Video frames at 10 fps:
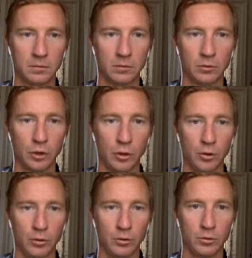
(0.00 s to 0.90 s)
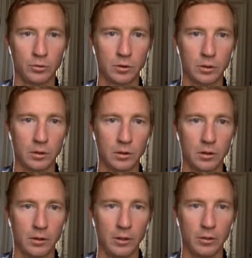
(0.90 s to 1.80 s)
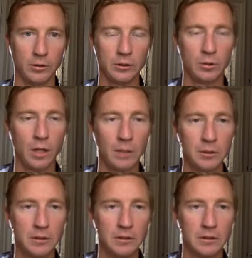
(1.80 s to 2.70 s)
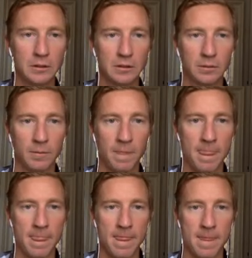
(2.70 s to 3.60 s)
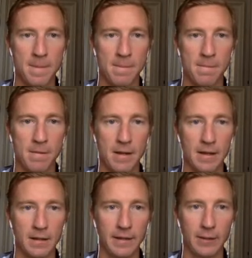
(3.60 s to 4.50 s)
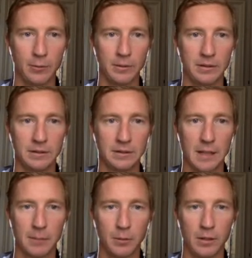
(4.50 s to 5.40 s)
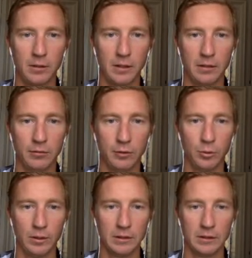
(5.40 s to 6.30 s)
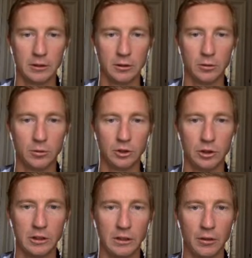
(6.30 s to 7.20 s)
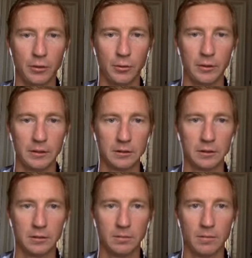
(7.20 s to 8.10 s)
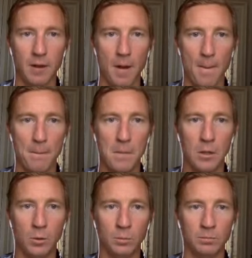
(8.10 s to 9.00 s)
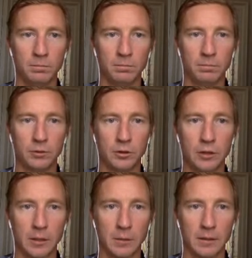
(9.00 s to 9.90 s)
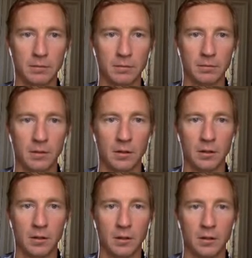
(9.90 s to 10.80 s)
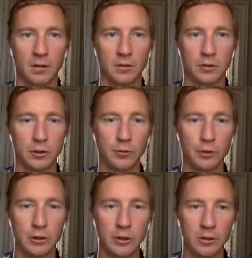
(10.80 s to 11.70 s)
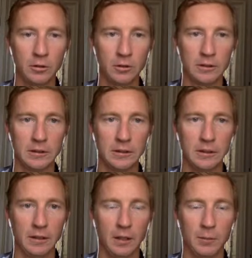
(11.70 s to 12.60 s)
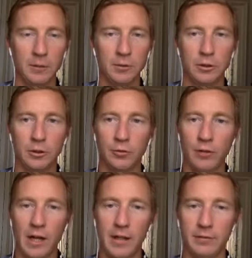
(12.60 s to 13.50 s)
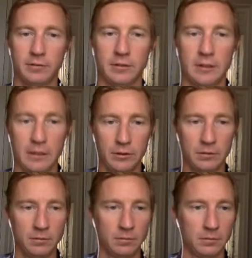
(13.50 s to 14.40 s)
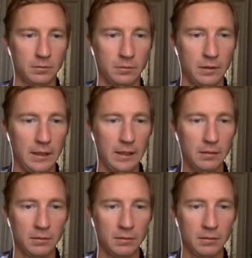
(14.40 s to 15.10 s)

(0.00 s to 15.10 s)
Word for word: Those are the only two options, and that would be his escape route if you went to G3. So, boom, checkmate. Two for two, let's see how many we should do, five, seven, eight.